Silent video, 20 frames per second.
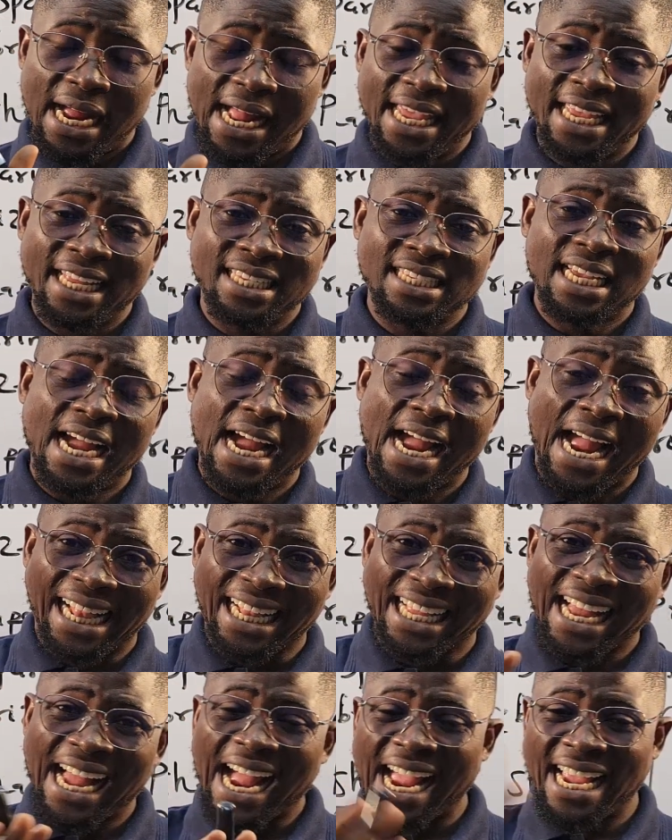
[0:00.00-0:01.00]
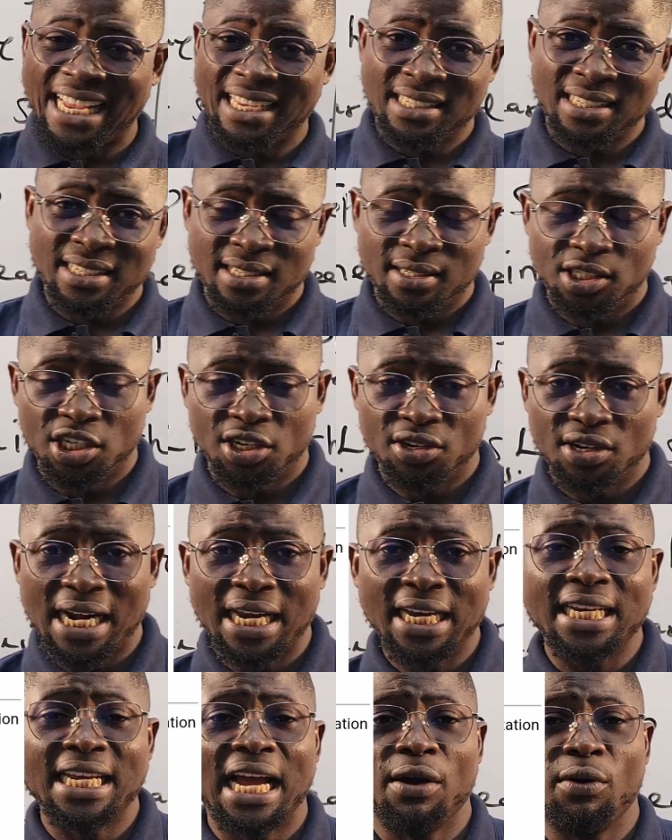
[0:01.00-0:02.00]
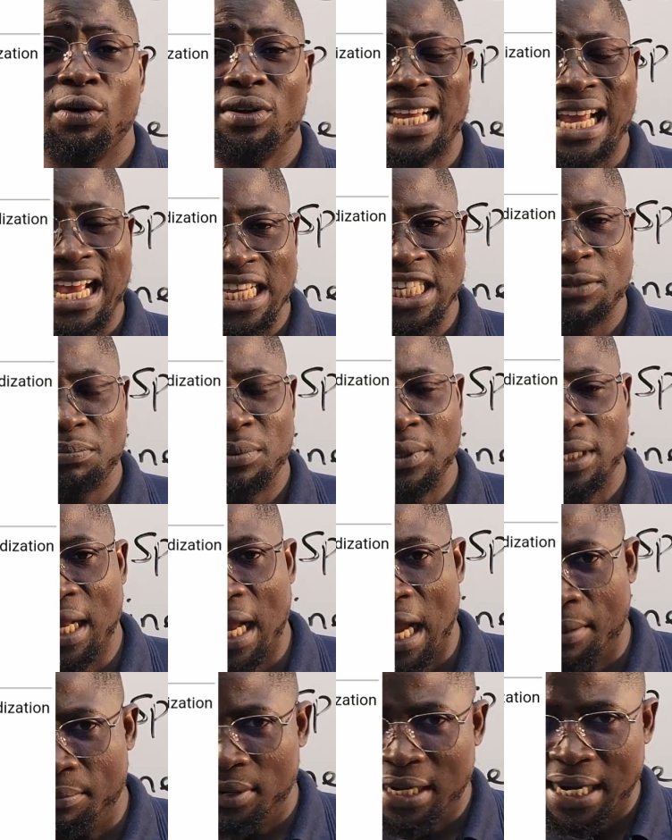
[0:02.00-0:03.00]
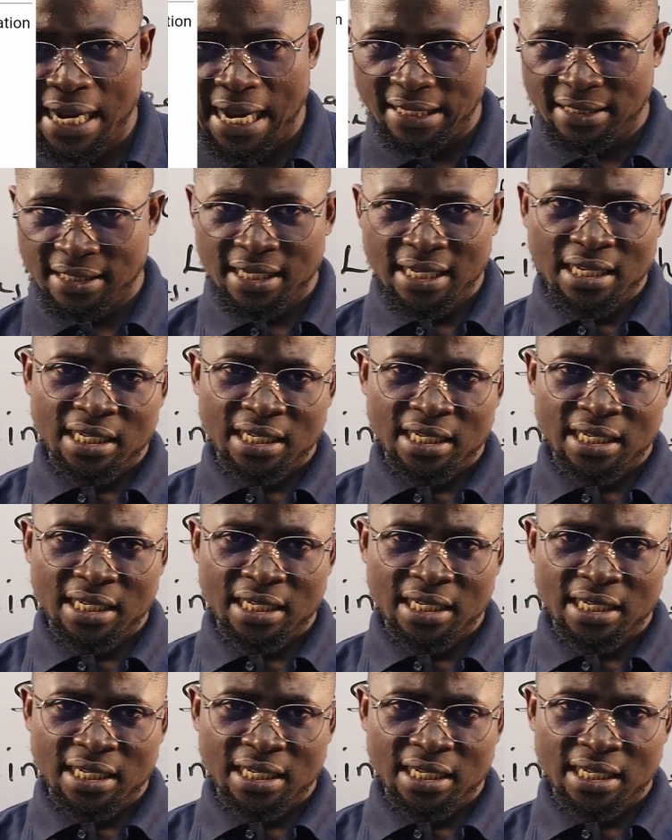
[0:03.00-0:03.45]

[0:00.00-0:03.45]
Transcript: Alkynes, generally, they are what? SP hybridized.